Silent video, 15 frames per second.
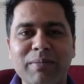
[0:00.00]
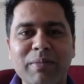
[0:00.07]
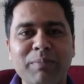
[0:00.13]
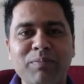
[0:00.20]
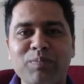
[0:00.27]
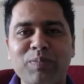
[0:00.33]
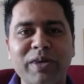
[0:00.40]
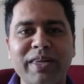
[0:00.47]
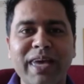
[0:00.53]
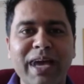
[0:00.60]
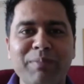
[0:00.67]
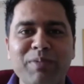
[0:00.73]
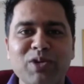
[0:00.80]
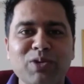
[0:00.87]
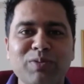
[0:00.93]
I'm, I'm pretty
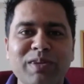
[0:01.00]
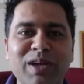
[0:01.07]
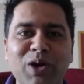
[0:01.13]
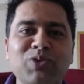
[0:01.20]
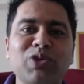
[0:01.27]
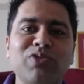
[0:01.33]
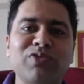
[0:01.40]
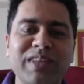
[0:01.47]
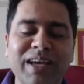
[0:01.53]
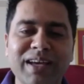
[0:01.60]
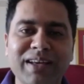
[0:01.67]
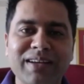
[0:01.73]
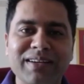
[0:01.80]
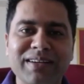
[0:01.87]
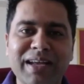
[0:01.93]
happy to be out of
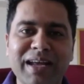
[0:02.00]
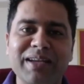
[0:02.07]
there